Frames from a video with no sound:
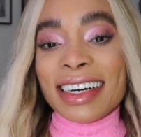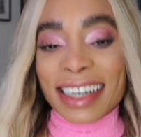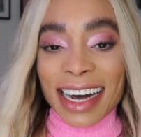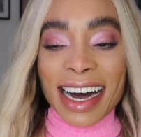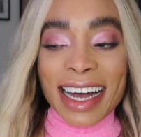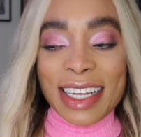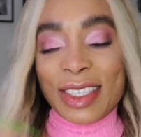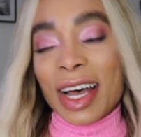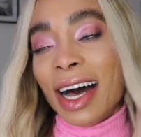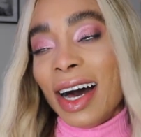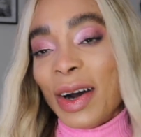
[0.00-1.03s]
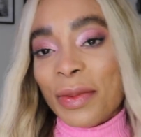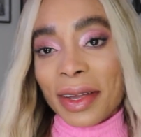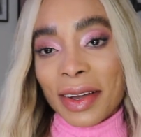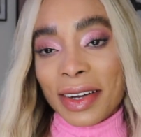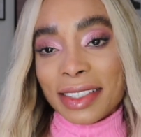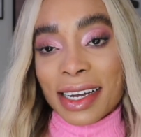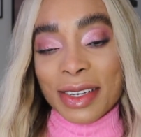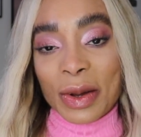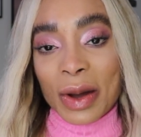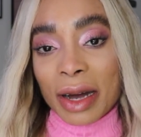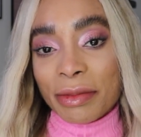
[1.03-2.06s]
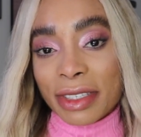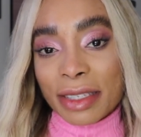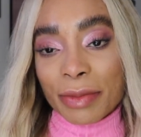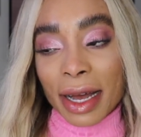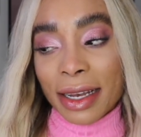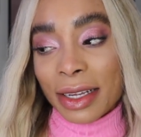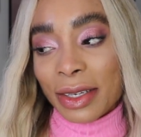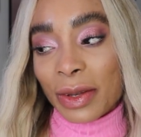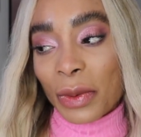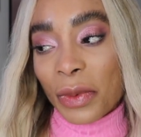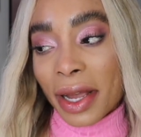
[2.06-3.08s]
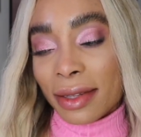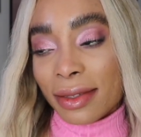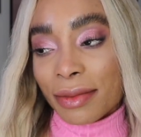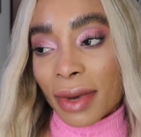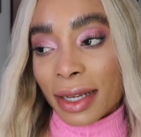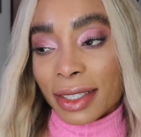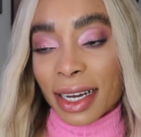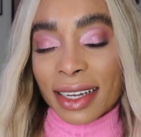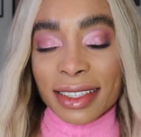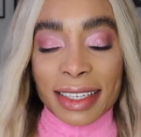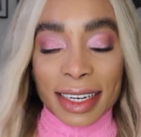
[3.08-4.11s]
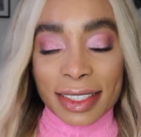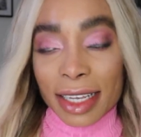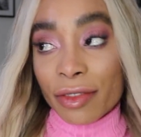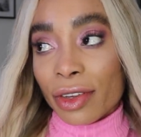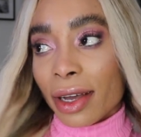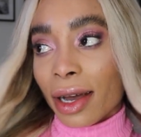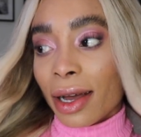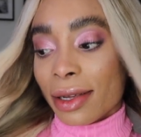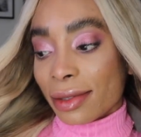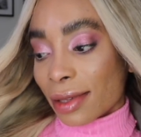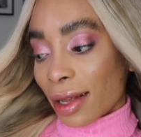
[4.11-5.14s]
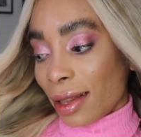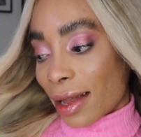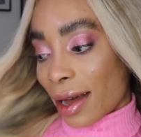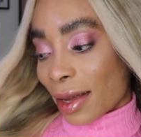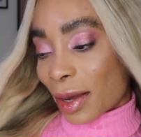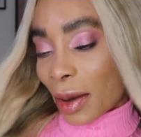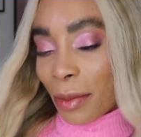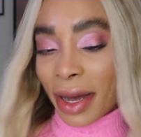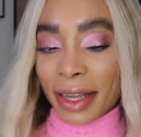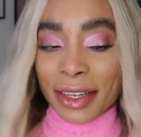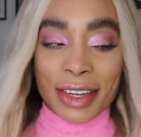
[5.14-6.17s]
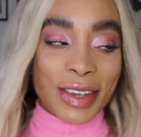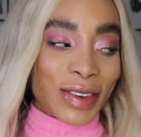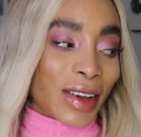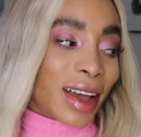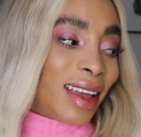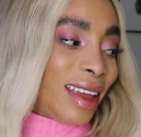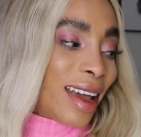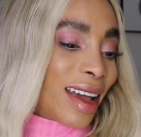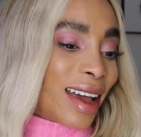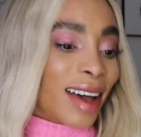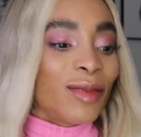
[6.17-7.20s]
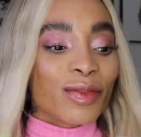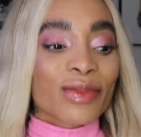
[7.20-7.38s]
Guys, oh my gosh, I know I'm smiling way too much, and yes, if you guys like my new hair,